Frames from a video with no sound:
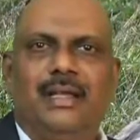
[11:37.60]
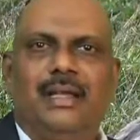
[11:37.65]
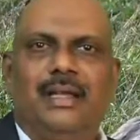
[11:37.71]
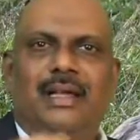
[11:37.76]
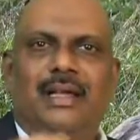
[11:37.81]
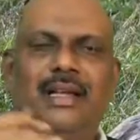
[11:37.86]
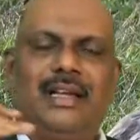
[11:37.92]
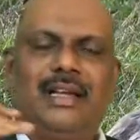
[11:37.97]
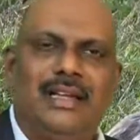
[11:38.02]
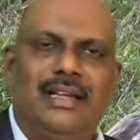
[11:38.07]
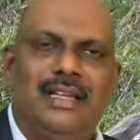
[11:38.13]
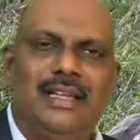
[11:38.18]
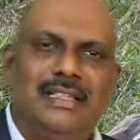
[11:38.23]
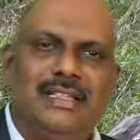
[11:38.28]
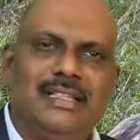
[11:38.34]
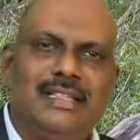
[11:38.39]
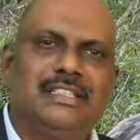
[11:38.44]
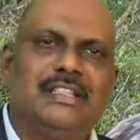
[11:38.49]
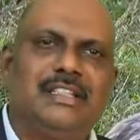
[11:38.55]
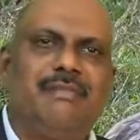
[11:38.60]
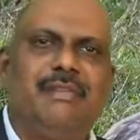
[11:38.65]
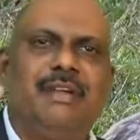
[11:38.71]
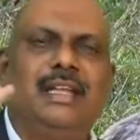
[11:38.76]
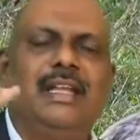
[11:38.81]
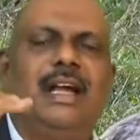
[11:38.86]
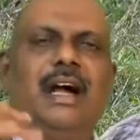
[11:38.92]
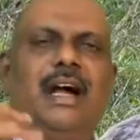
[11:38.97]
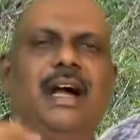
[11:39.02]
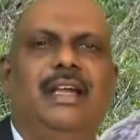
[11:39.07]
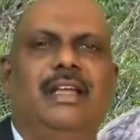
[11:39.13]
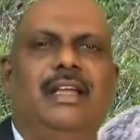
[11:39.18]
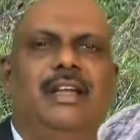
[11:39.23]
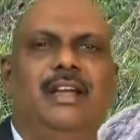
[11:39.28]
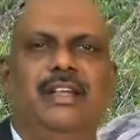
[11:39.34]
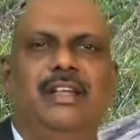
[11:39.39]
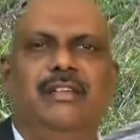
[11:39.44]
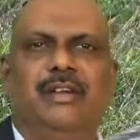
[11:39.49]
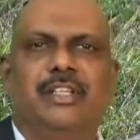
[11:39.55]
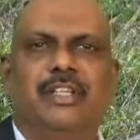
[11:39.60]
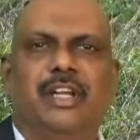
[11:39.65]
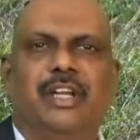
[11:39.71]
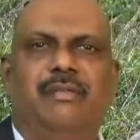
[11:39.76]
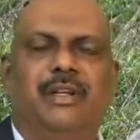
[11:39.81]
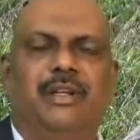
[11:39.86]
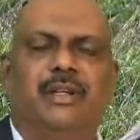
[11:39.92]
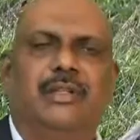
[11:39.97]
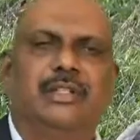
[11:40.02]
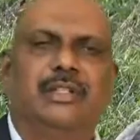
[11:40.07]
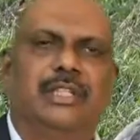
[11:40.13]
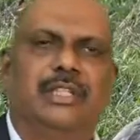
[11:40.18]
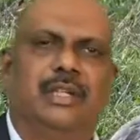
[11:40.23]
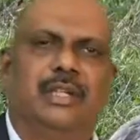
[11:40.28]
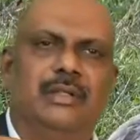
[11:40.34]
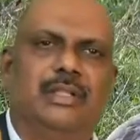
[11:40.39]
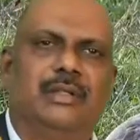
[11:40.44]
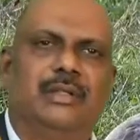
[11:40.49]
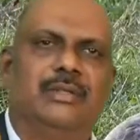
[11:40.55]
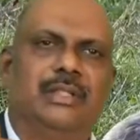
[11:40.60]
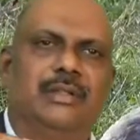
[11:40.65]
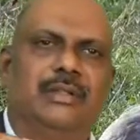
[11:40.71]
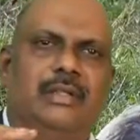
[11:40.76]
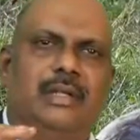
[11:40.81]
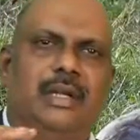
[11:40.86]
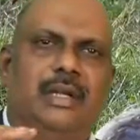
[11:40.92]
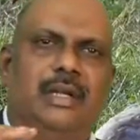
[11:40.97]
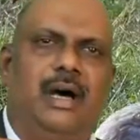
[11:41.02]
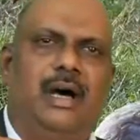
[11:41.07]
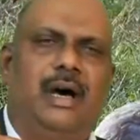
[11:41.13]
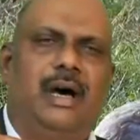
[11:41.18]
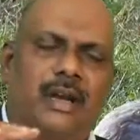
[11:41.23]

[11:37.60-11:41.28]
it reaches a very high elevation of around 7,000 or